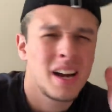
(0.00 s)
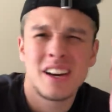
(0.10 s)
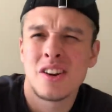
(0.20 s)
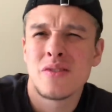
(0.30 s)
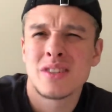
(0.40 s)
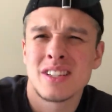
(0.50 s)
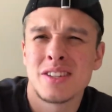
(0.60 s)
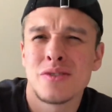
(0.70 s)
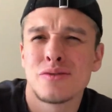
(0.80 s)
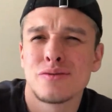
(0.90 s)
Kind of nervous because I
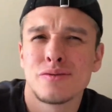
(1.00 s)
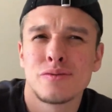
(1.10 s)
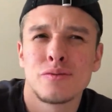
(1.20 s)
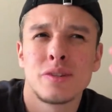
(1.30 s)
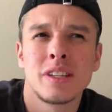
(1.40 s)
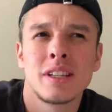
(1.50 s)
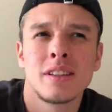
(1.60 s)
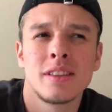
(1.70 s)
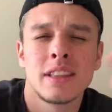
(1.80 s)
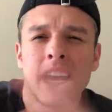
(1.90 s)
don't
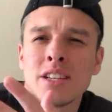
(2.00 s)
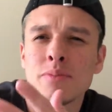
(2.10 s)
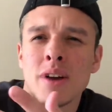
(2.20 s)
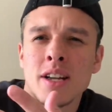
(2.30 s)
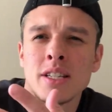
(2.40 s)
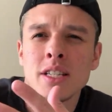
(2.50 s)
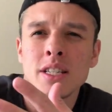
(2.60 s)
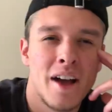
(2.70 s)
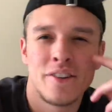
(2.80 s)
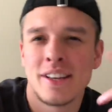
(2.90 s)
really like
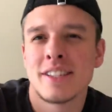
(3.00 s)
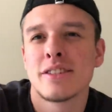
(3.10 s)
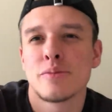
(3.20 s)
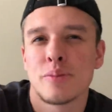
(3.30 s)
surprises. I feel like this is a